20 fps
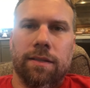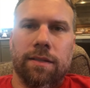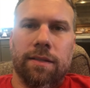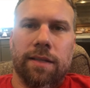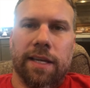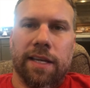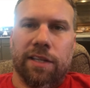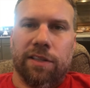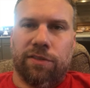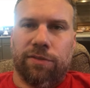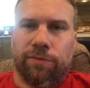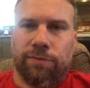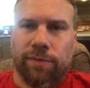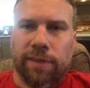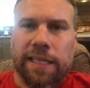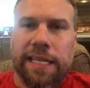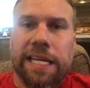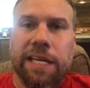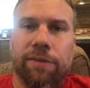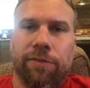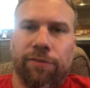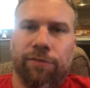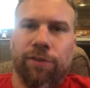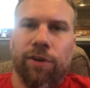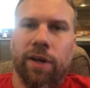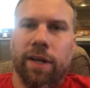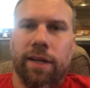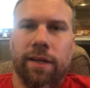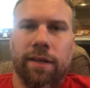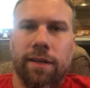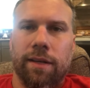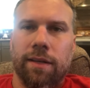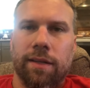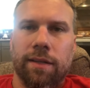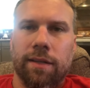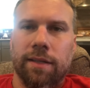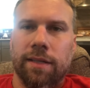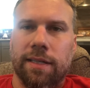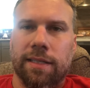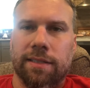his lead foot
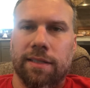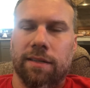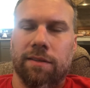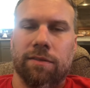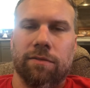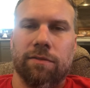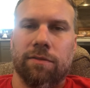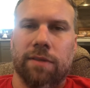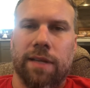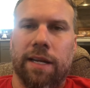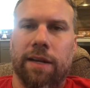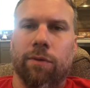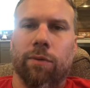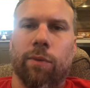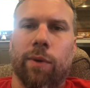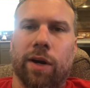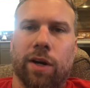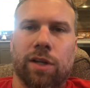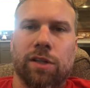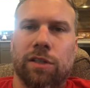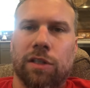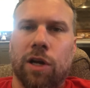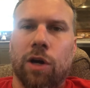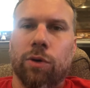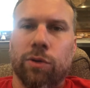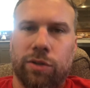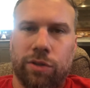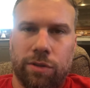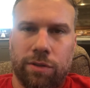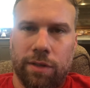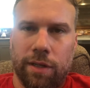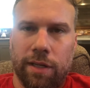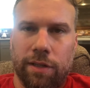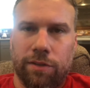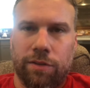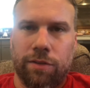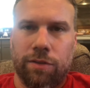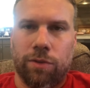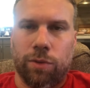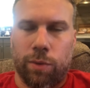isn't anywhere close
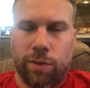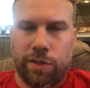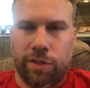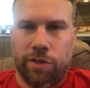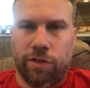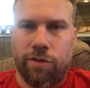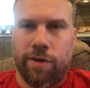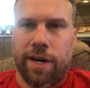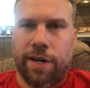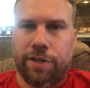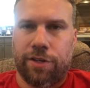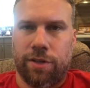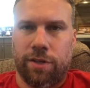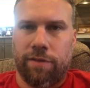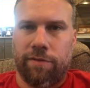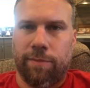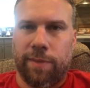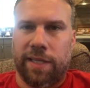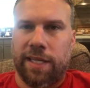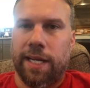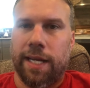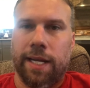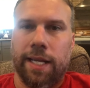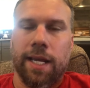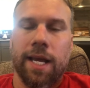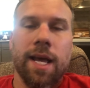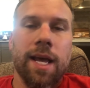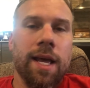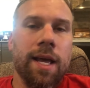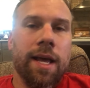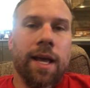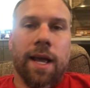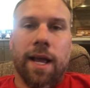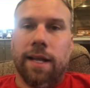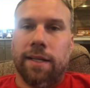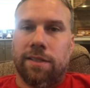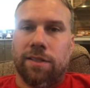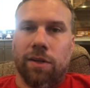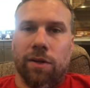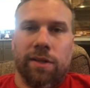in towards the direction of McKitty.
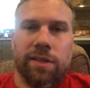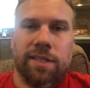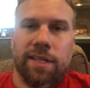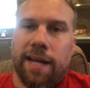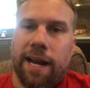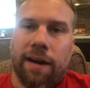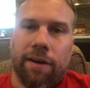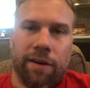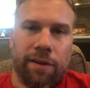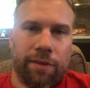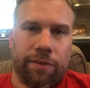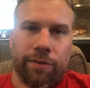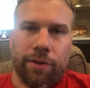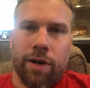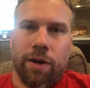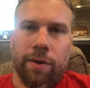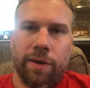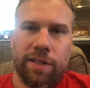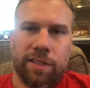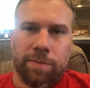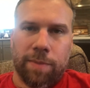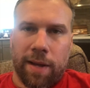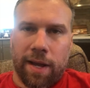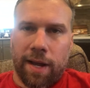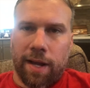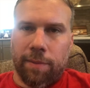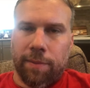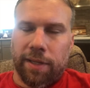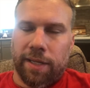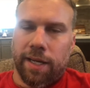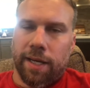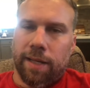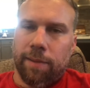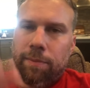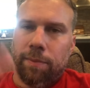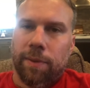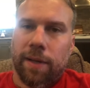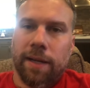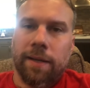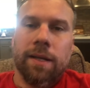And so it's an errant throw and it's behind McKitty.
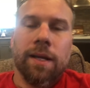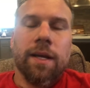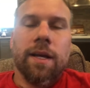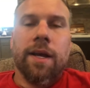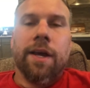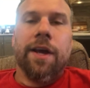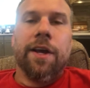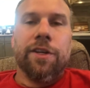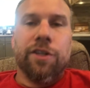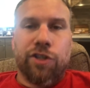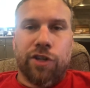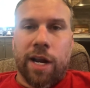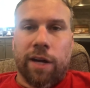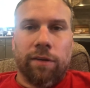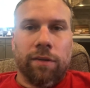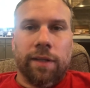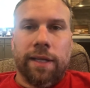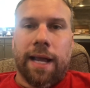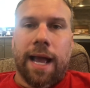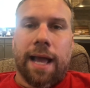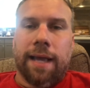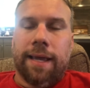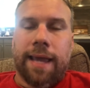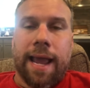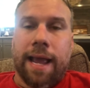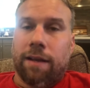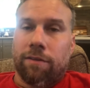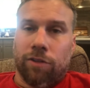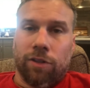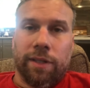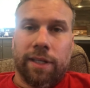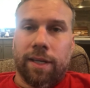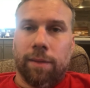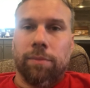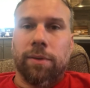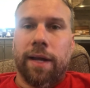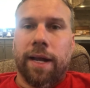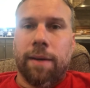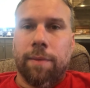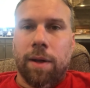But generally, I can't really
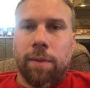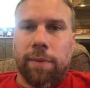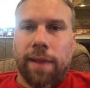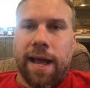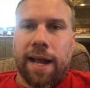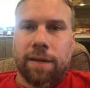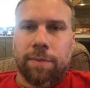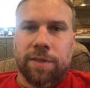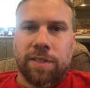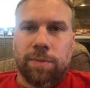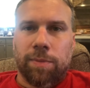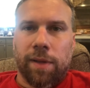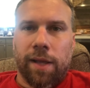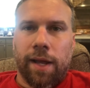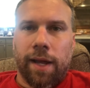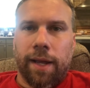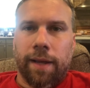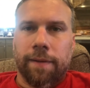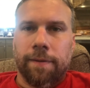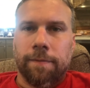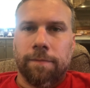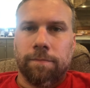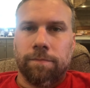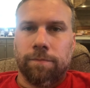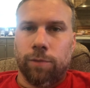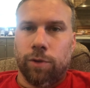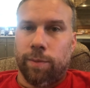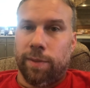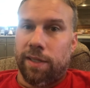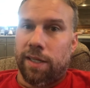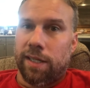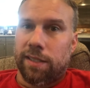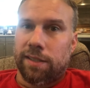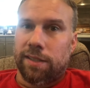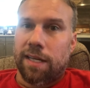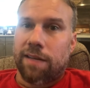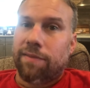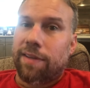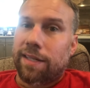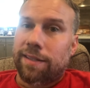complain about Blackman's play. Would have been nice
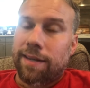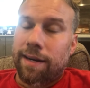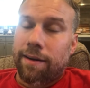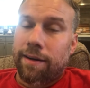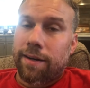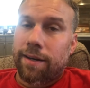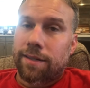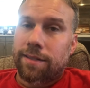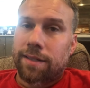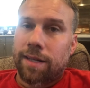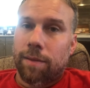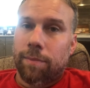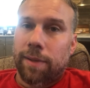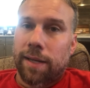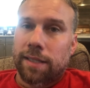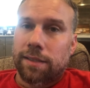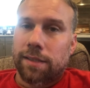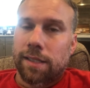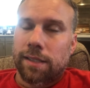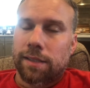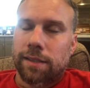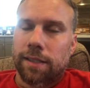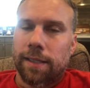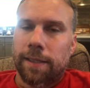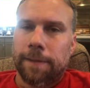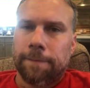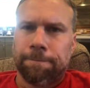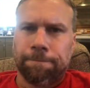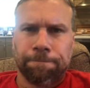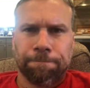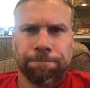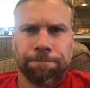to have that Terry touchdown pass last night.